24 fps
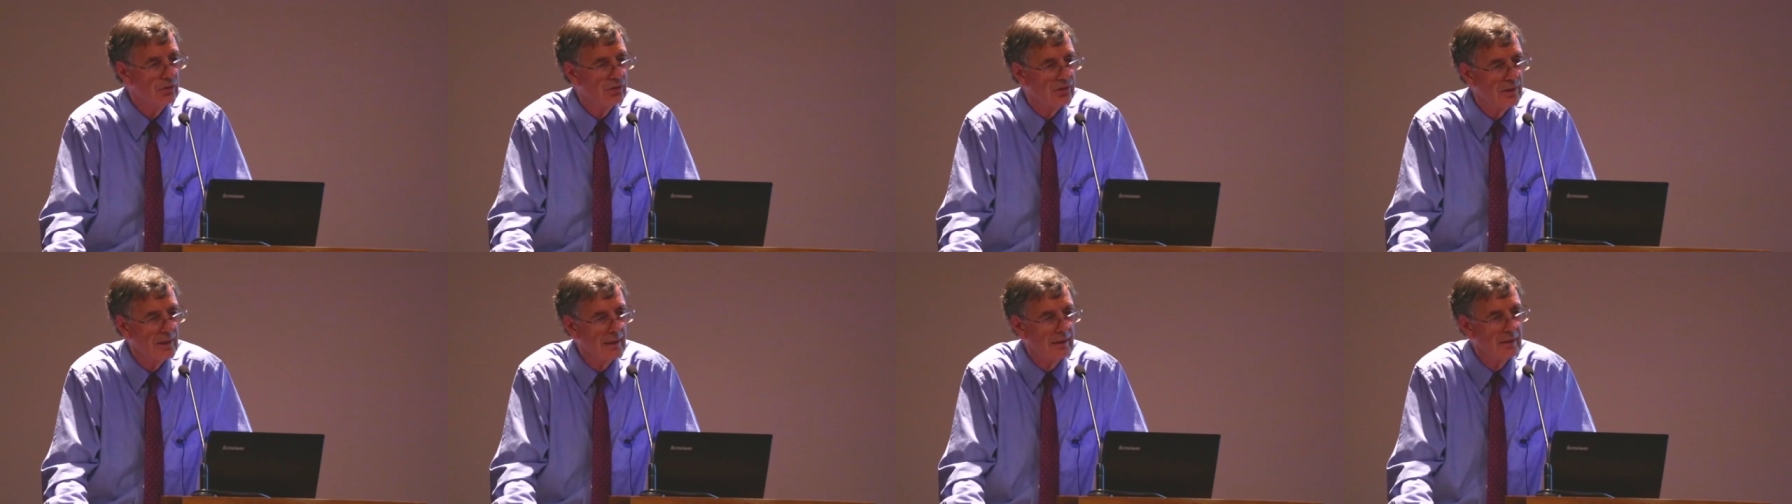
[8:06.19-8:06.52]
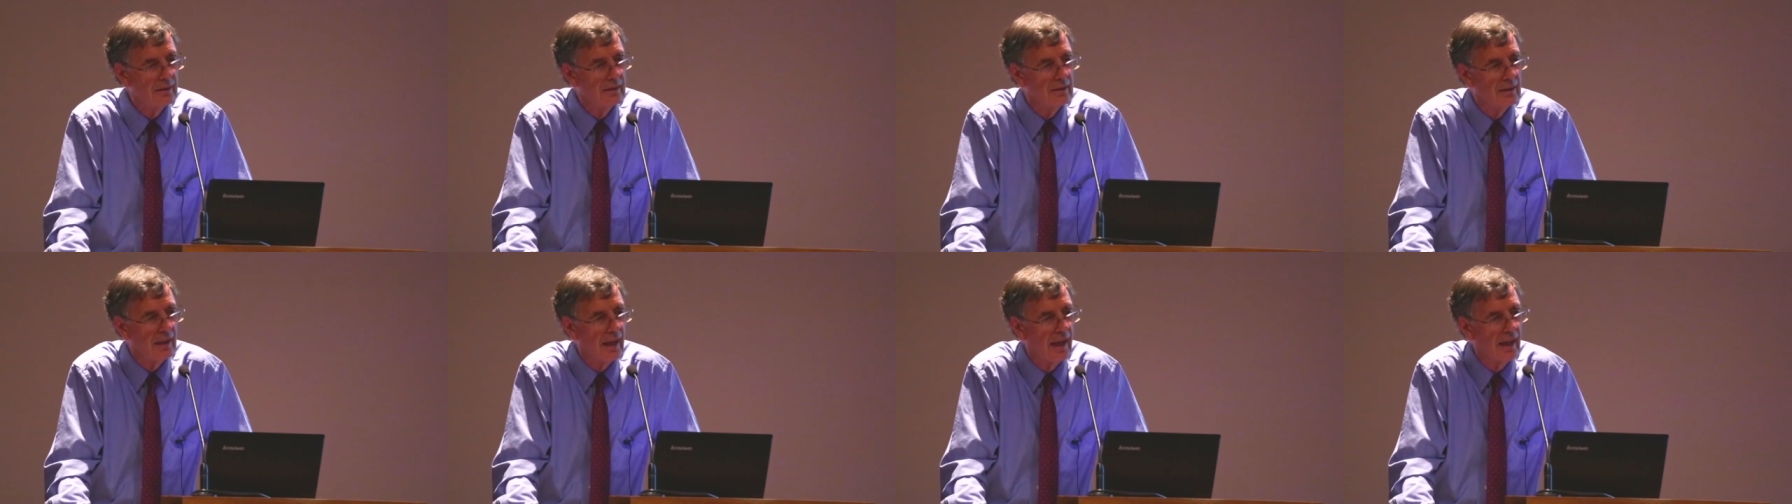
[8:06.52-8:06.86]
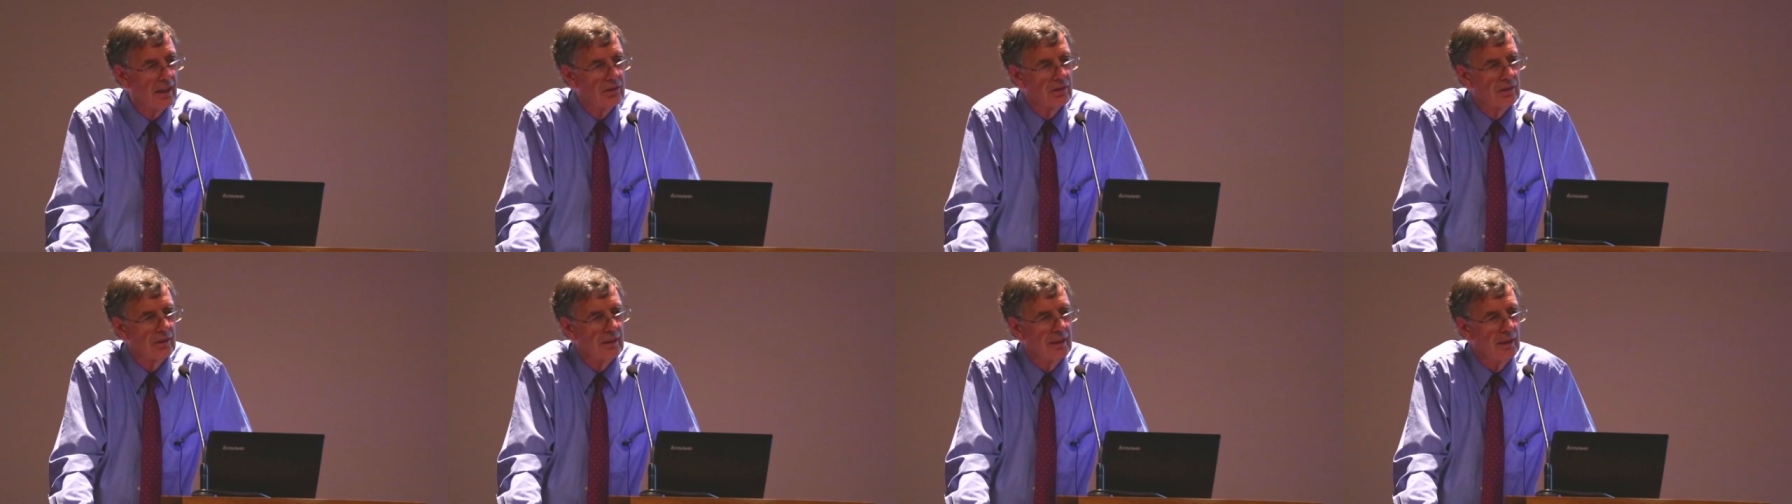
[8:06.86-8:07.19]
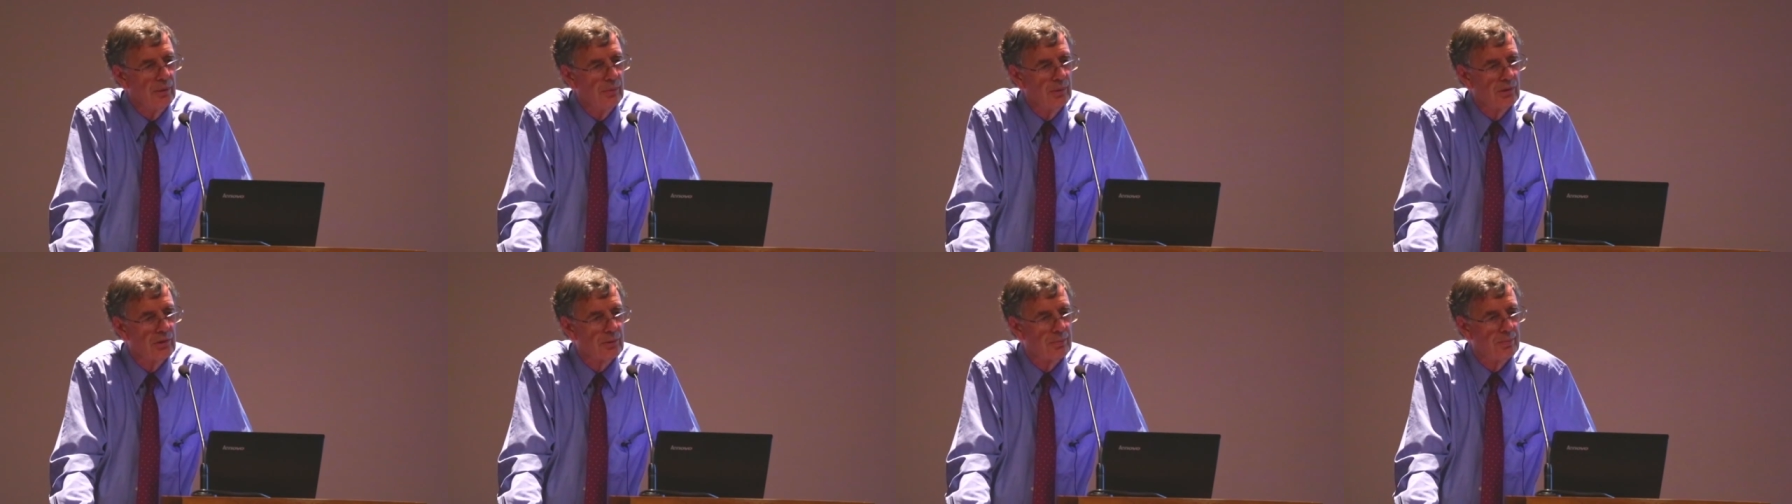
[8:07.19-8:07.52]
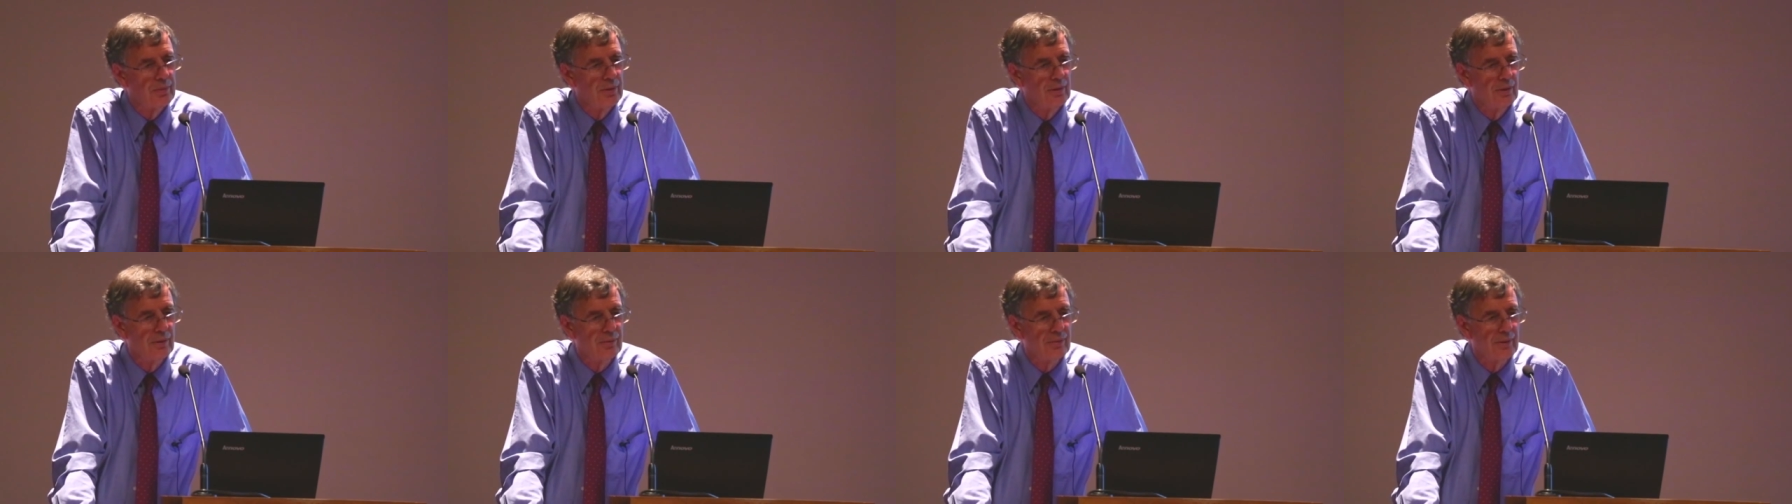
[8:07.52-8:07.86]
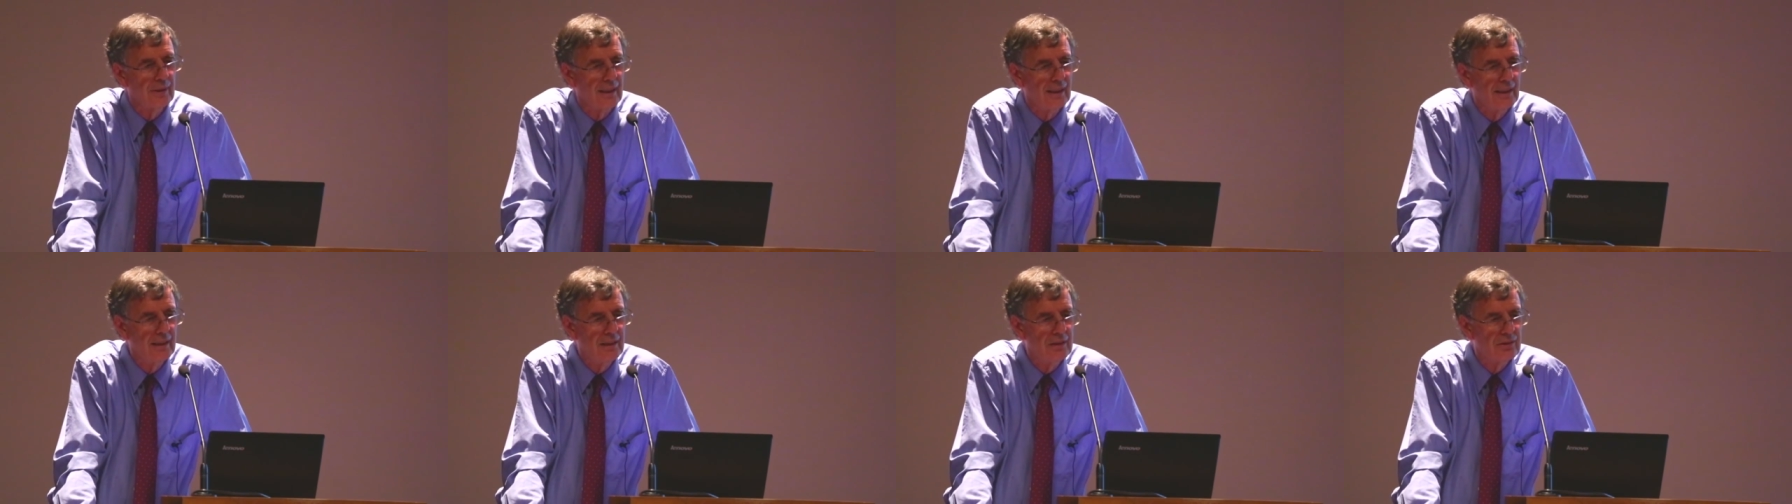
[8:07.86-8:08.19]
Zealand actually was
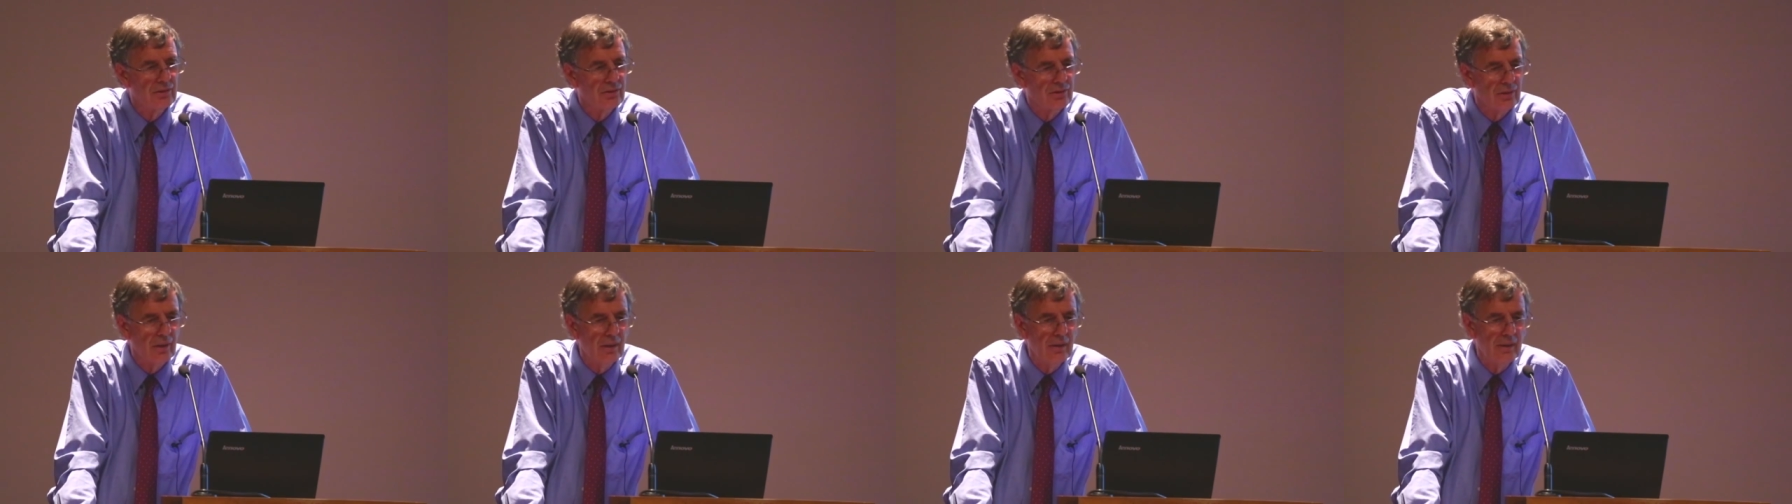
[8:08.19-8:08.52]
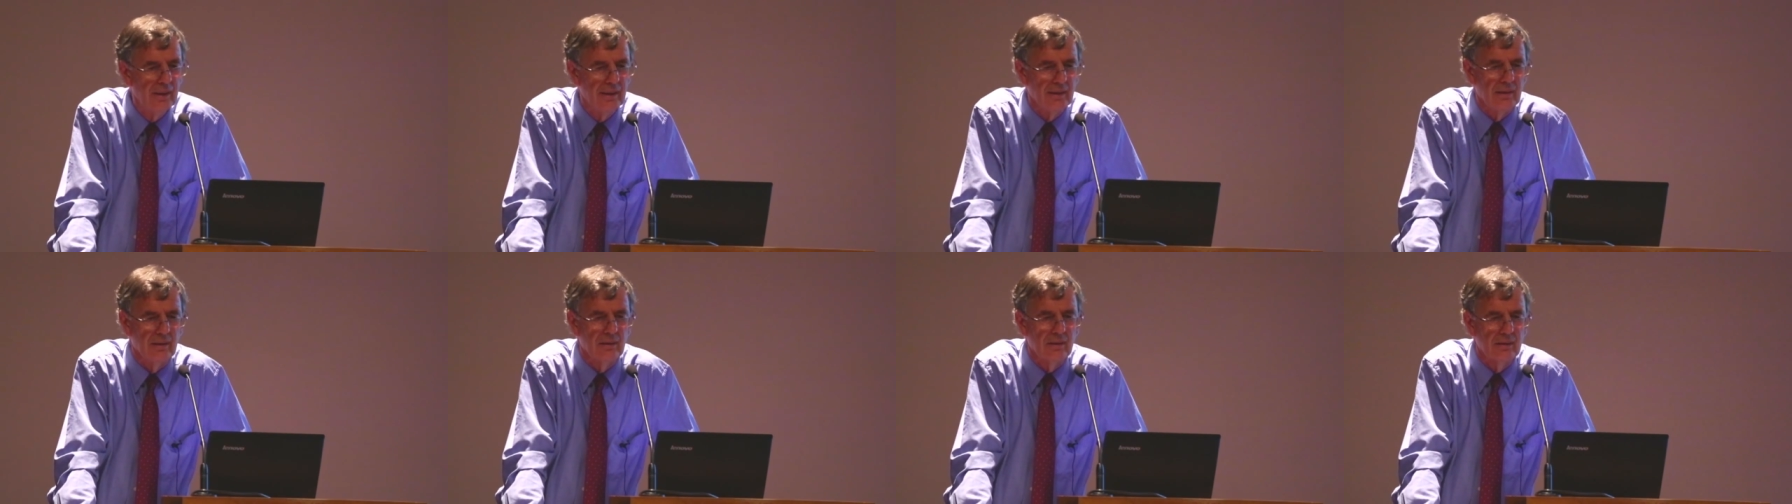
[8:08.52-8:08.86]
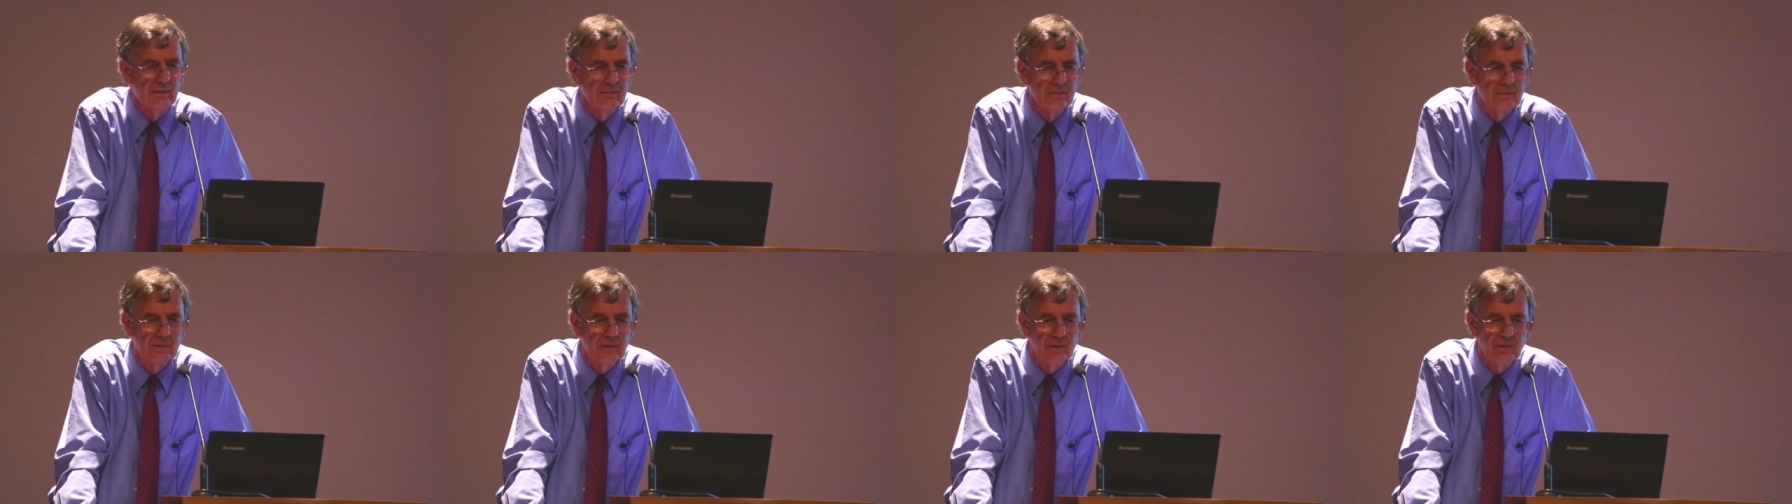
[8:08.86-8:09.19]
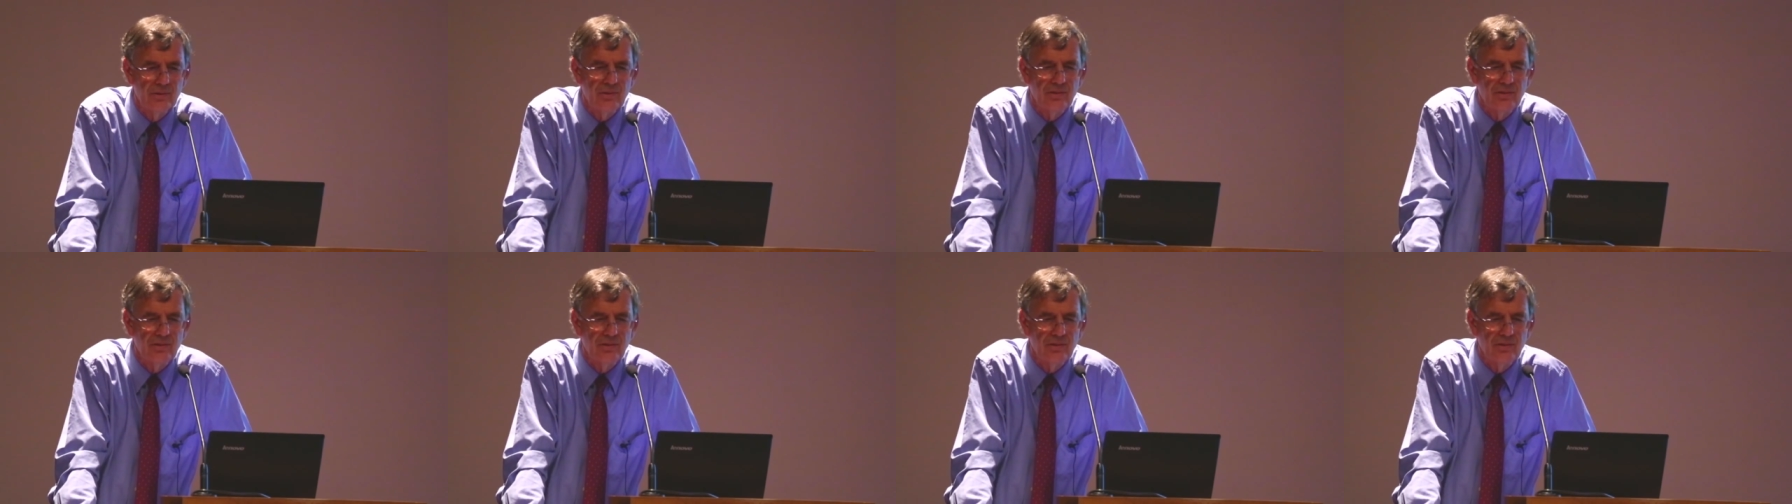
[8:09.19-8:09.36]
perfectly designed to